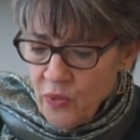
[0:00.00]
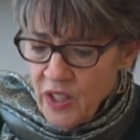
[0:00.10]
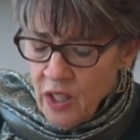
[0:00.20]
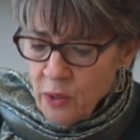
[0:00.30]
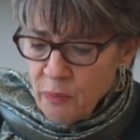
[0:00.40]

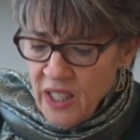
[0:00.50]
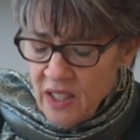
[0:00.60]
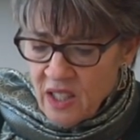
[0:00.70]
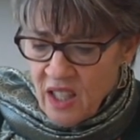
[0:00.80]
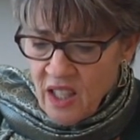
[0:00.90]
The other
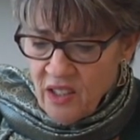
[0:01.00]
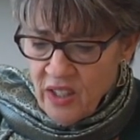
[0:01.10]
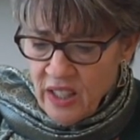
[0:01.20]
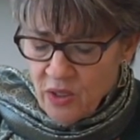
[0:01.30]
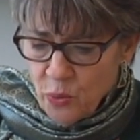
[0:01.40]
piece that I
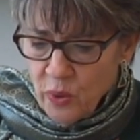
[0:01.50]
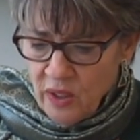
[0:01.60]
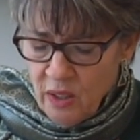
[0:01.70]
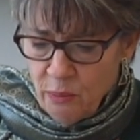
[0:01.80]
think is really